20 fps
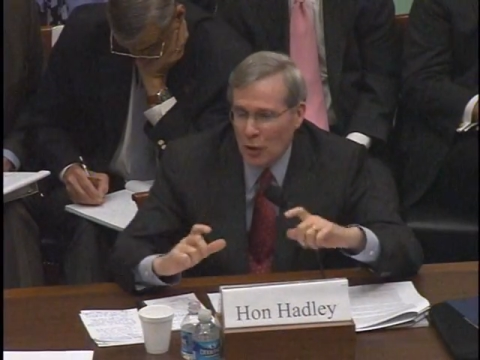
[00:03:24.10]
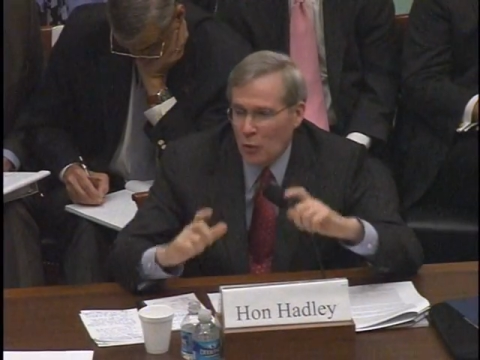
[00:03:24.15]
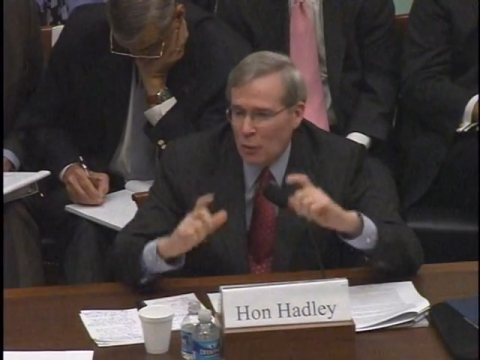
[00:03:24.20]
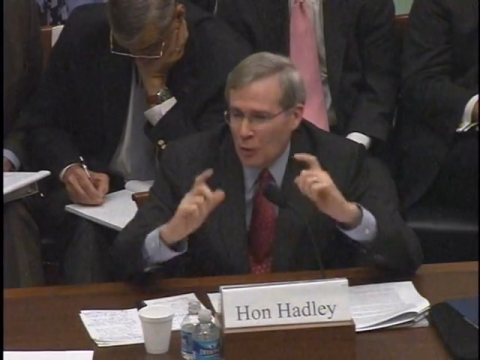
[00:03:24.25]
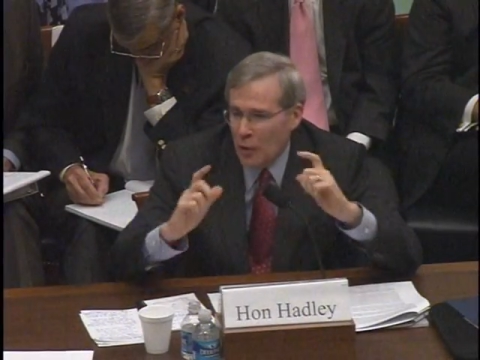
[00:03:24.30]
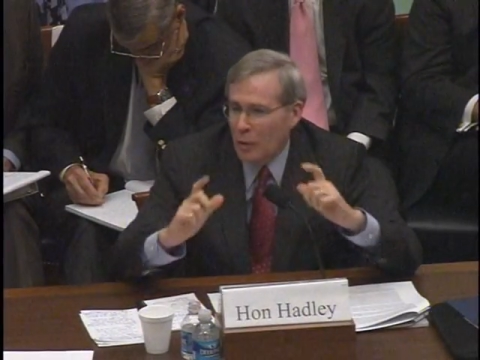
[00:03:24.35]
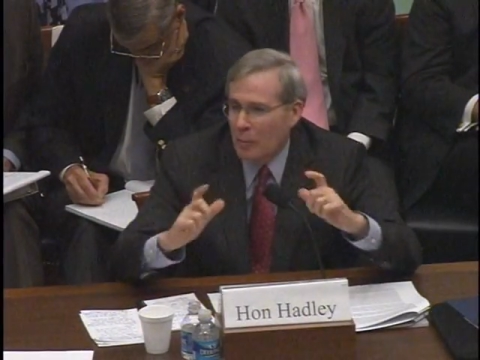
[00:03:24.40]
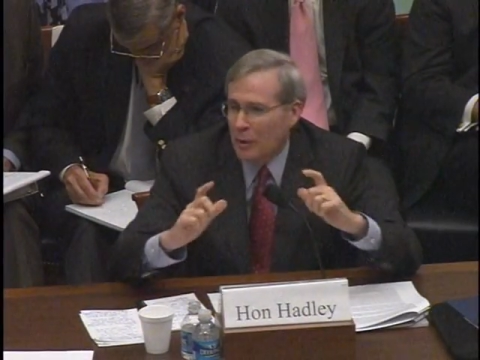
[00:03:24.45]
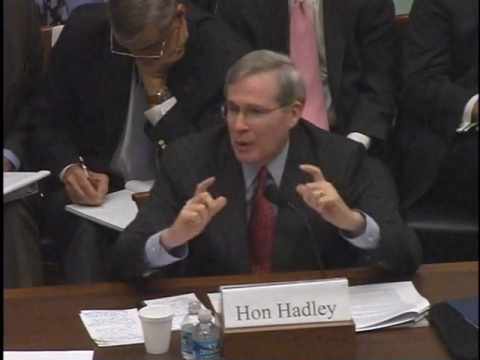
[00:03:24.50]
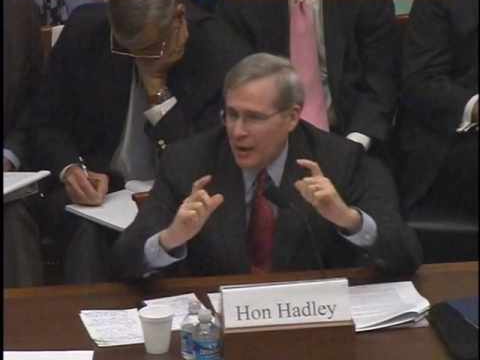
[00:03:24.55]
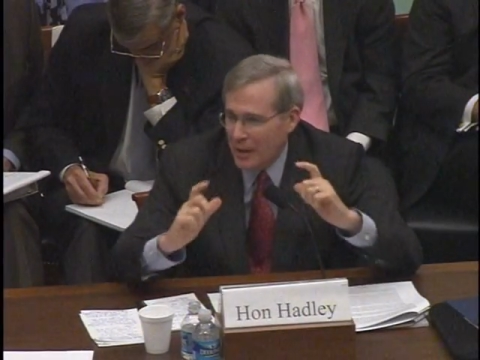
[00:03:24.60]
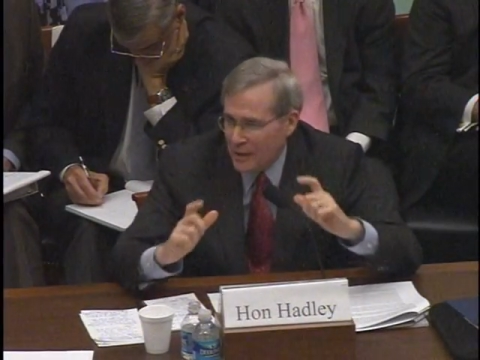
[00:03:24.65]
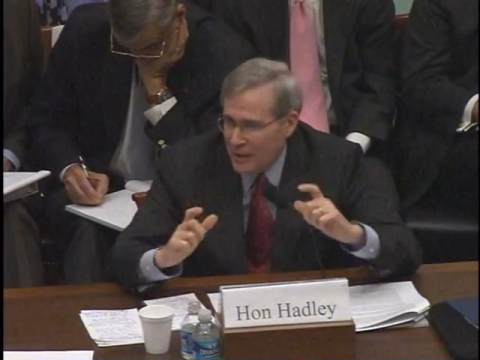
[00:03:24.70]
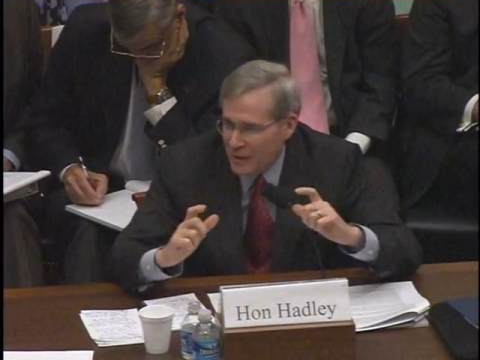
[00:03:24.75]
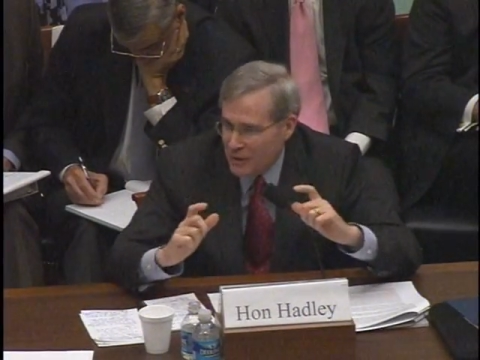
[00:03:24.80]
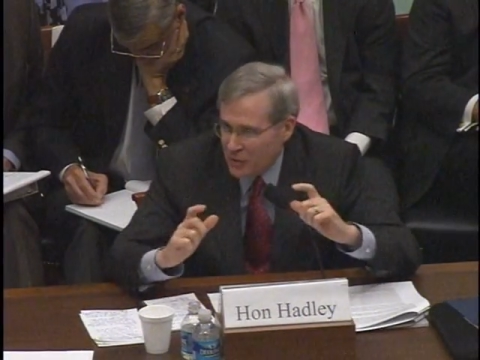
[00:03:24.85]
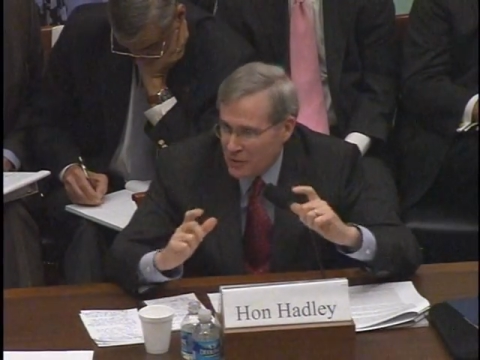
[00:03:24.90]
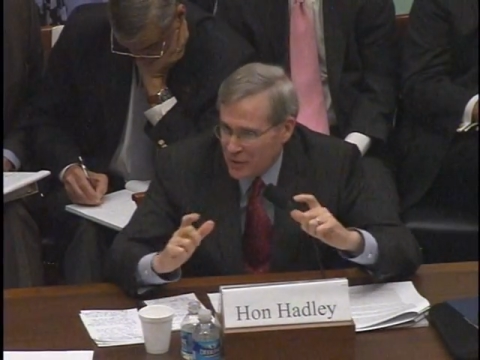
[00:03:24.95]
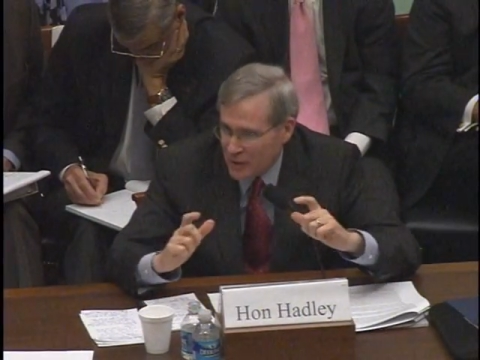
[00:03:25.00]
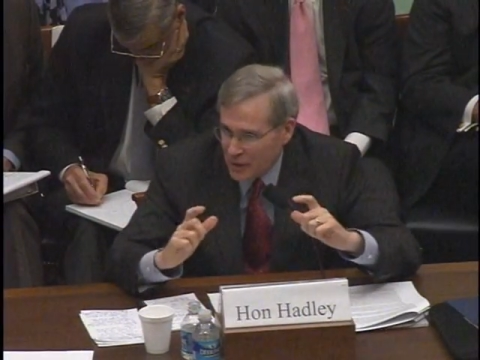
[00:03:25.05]
whereby
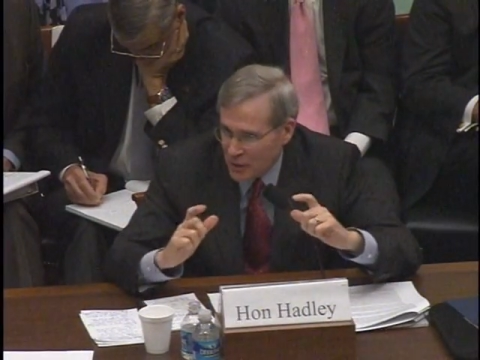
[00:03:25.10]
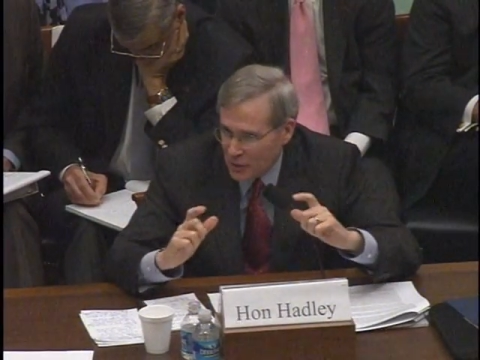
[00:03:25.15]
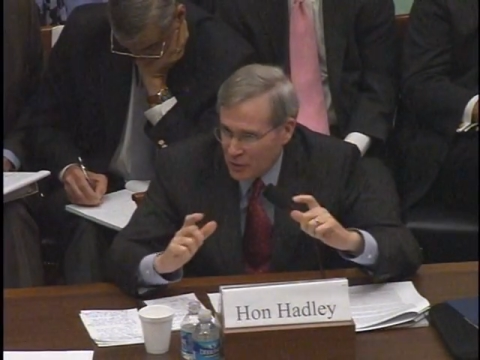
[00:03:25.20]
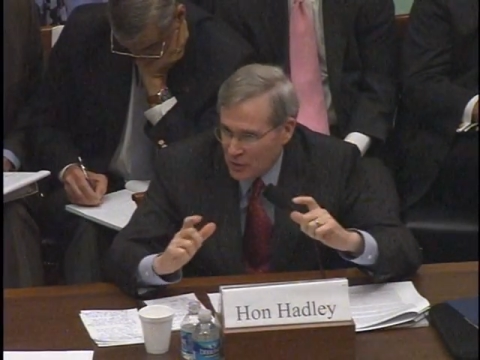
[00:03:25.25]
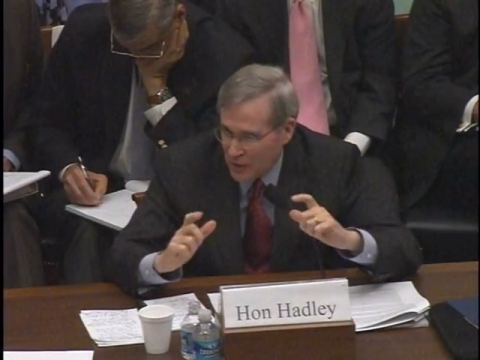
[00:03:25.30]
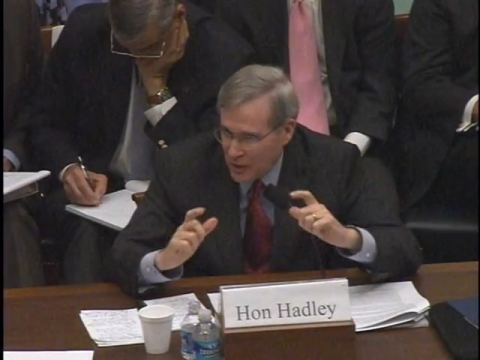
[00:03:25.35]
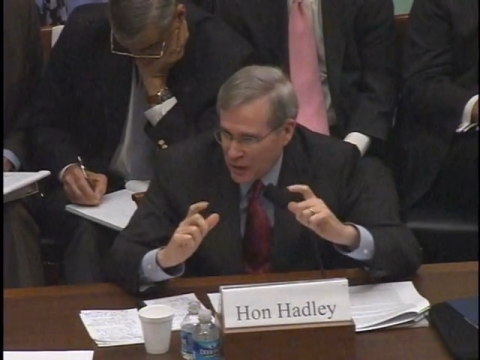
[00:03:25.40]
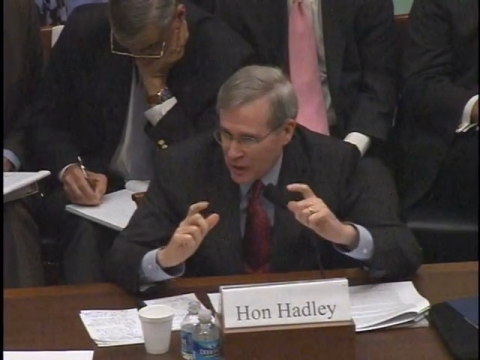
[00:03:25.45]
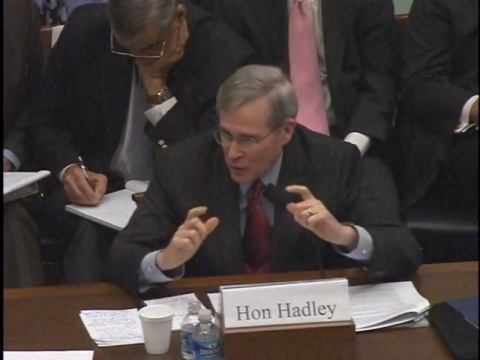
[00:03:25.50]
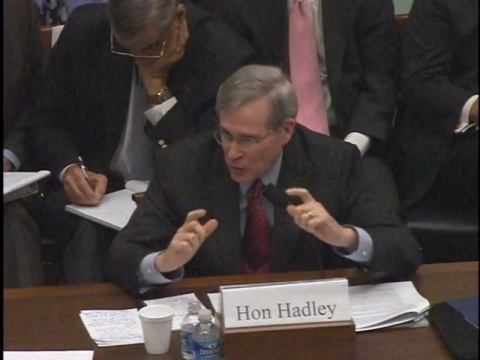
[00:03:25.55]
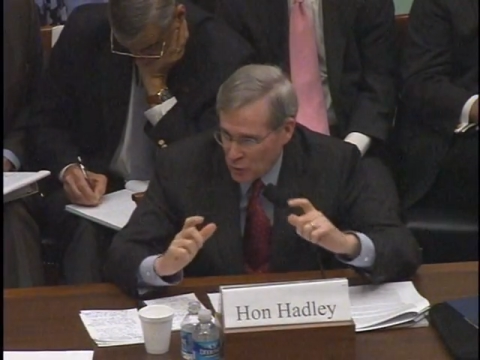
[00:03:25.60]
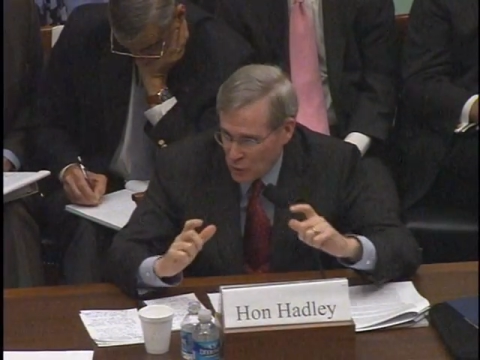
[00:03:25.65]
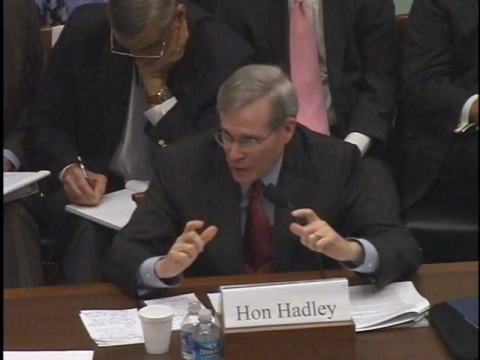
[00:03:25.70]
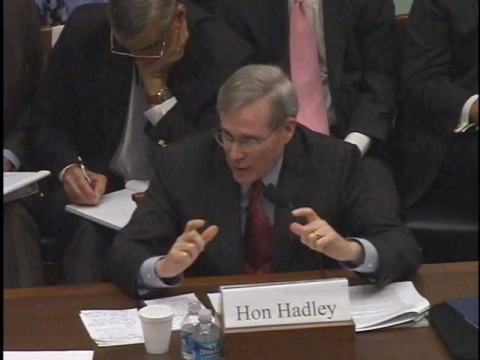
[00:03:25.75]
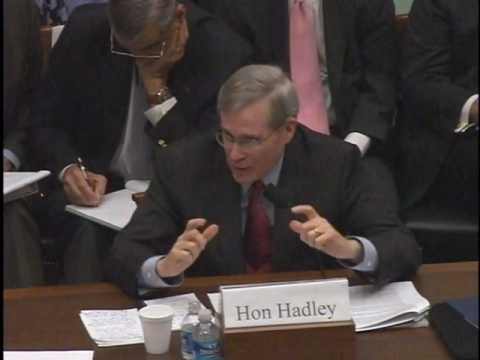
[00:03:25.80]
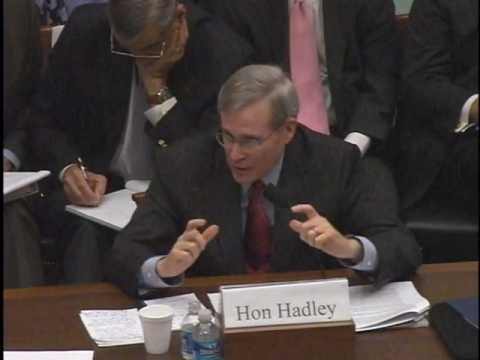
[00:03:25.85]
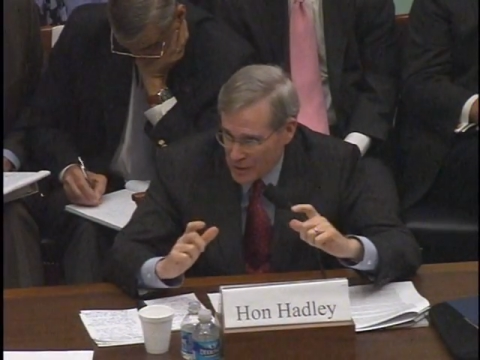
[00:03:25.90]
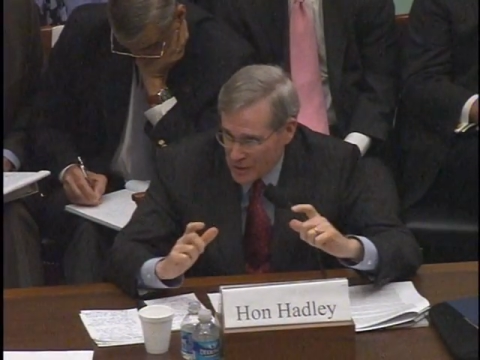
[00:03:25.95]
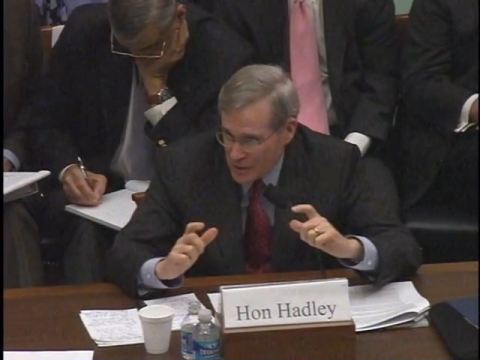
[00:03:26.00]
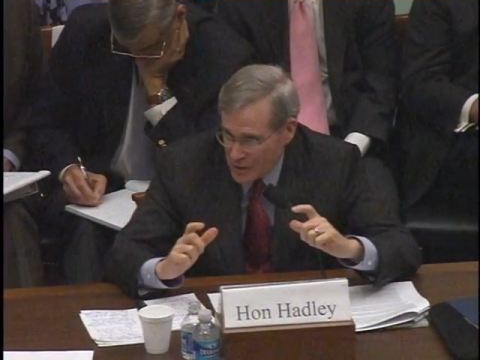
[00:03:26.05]
these things get
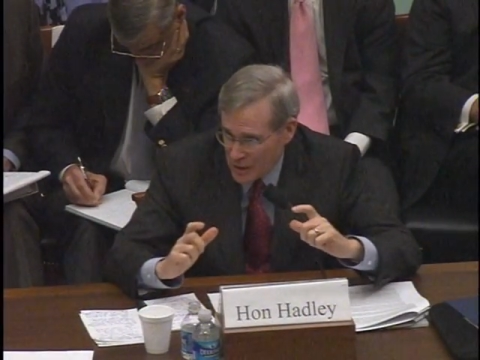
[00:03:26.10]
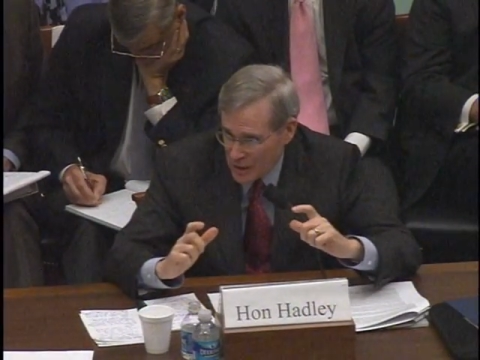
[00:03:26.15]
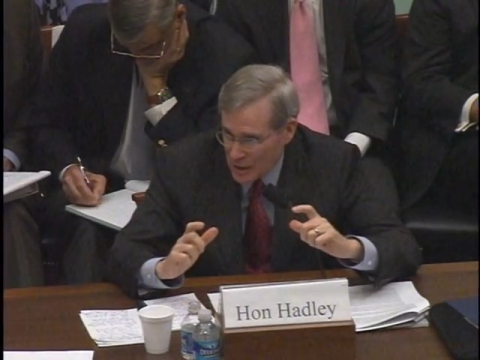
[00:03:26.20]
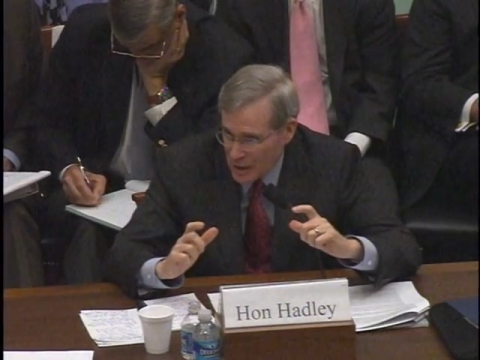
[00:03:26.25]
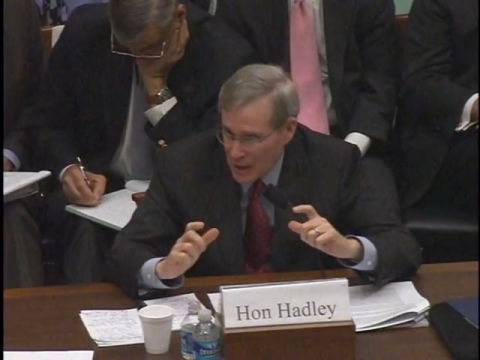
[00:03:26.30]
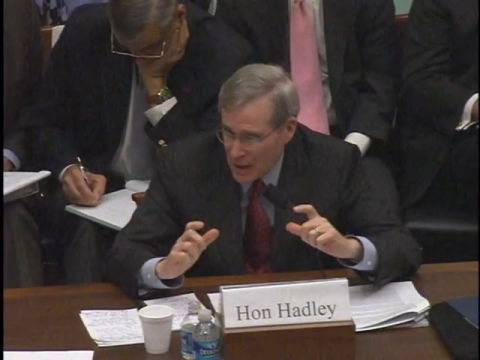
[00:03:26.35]
addressed?